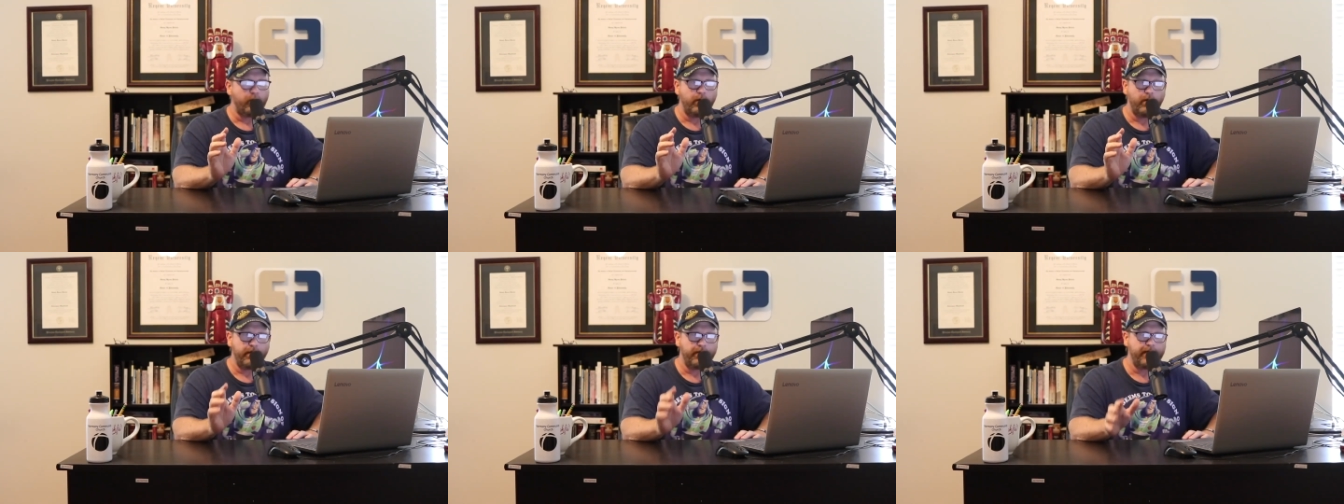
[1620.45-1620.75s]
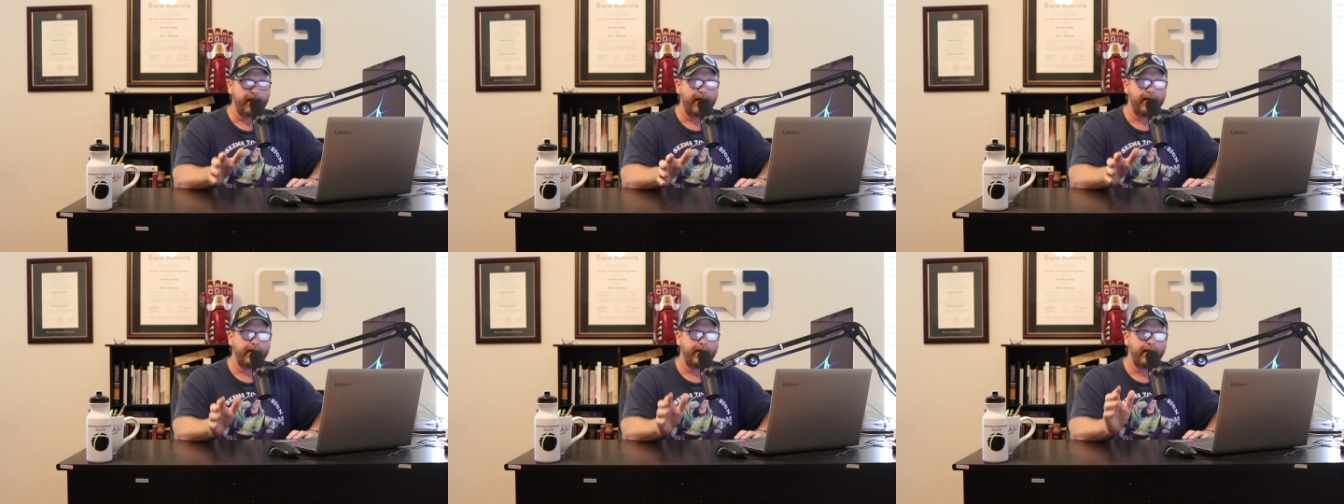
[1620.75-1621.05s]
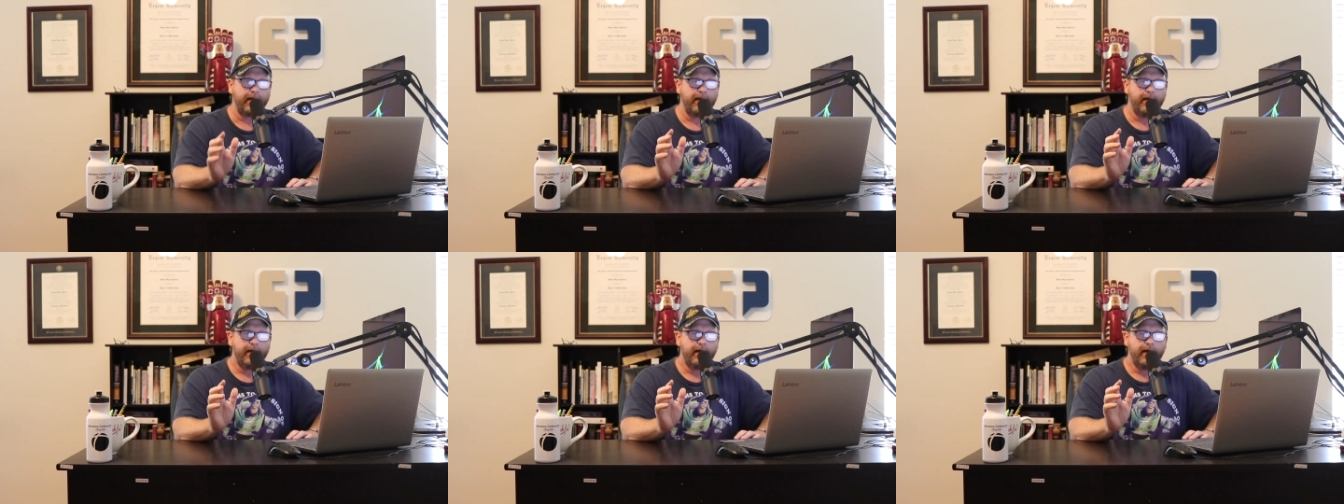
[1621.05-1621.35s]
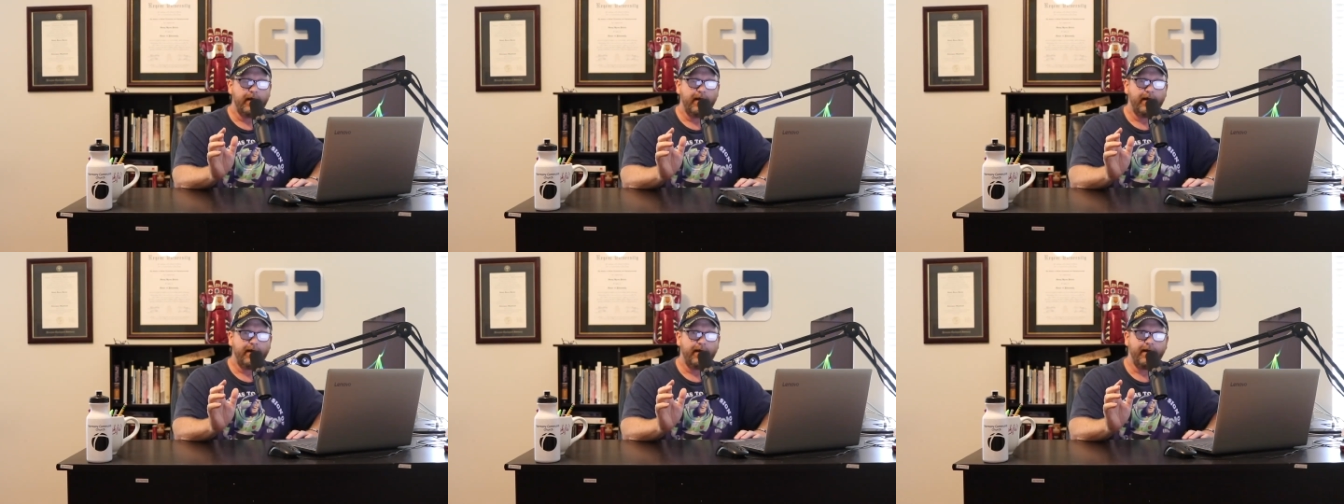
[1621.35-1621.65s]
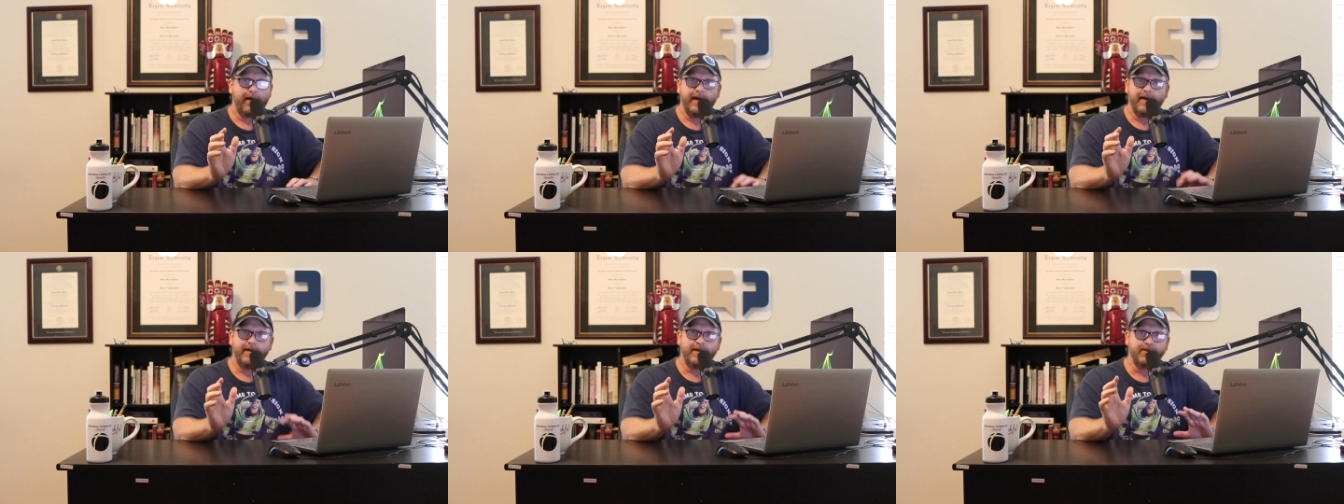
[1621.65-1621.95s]
worth taking.
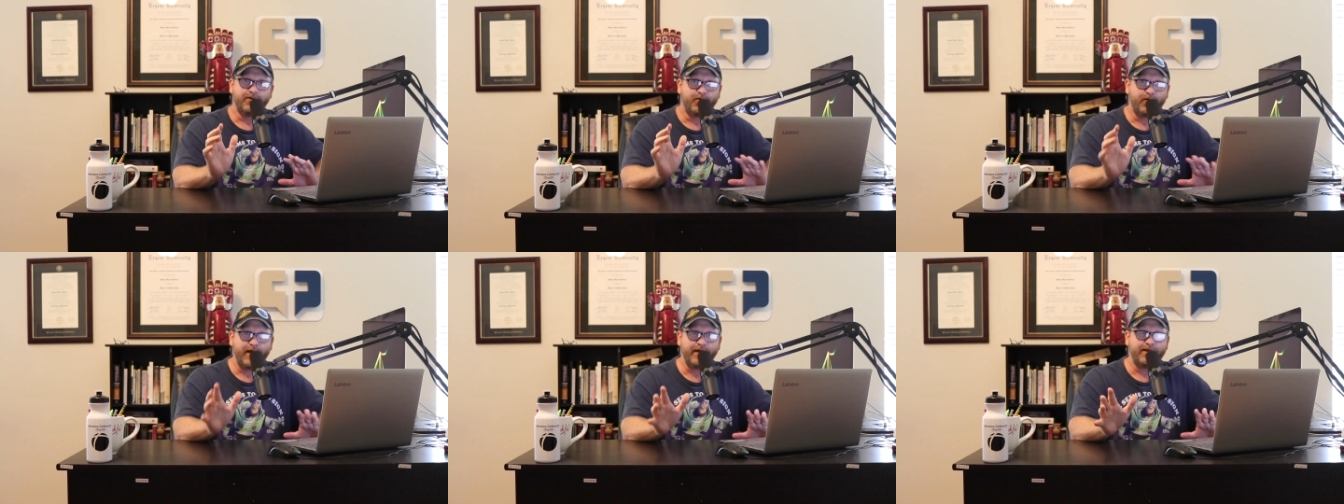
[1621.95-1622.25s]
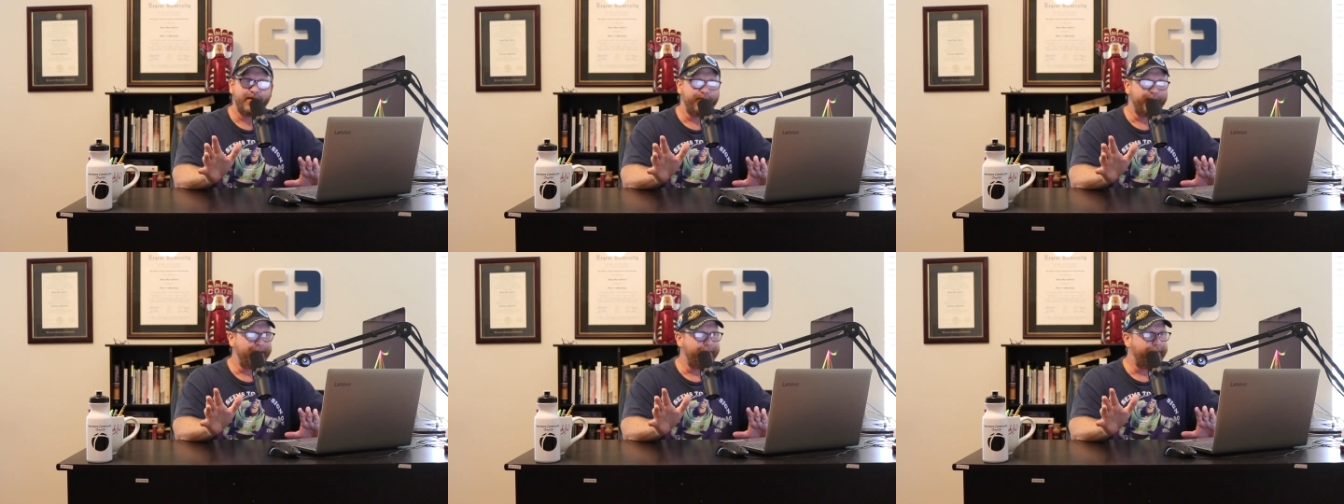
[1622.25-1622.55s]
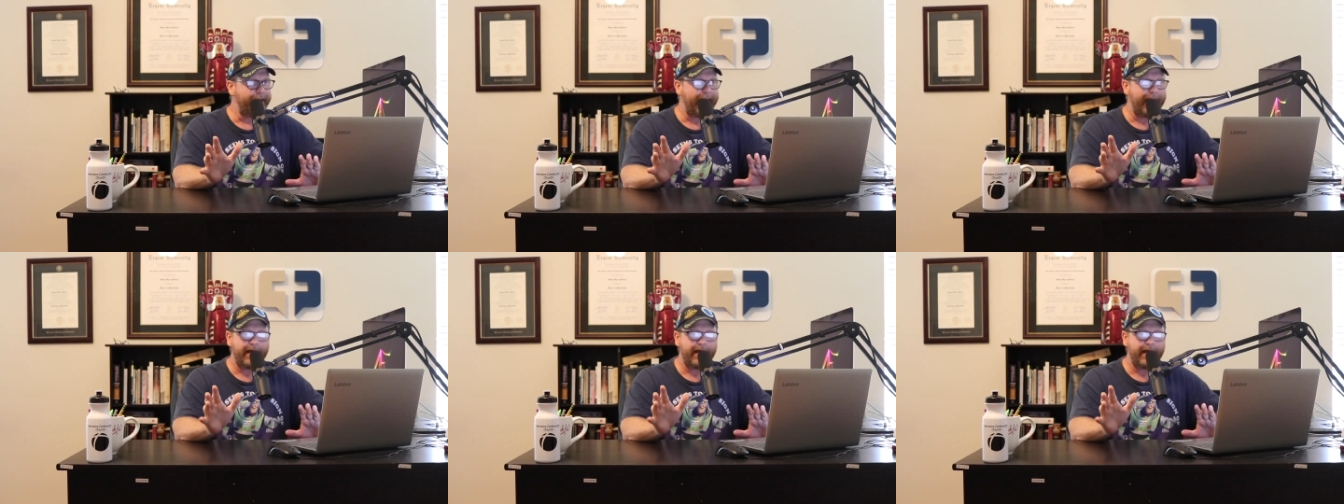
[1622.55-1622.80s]
Uh, it is great to be